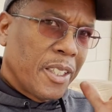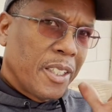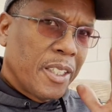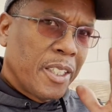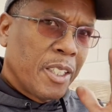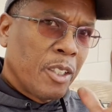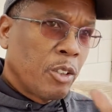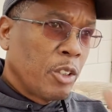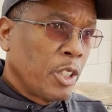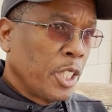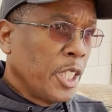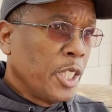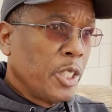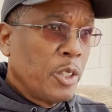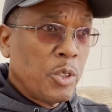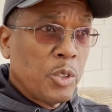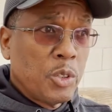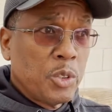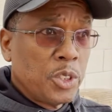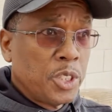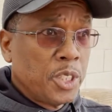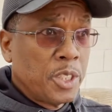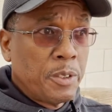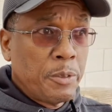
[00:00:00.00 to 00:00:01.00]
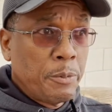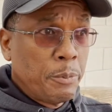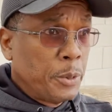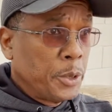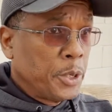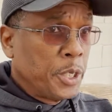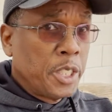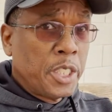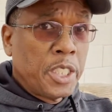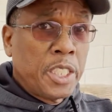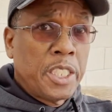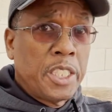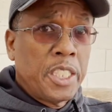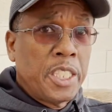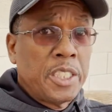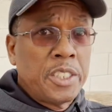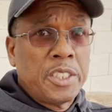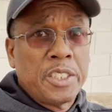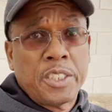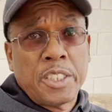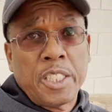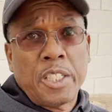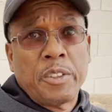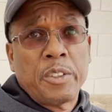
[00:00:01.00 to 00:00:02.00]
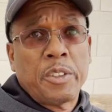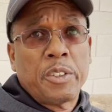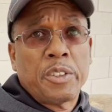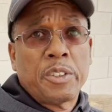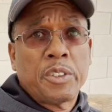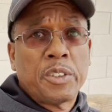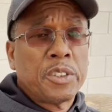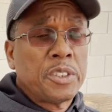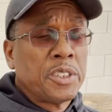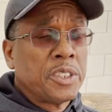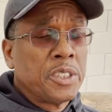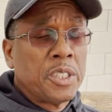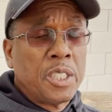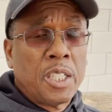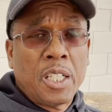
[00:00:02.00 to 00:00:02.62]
Illegals, and particularly these southern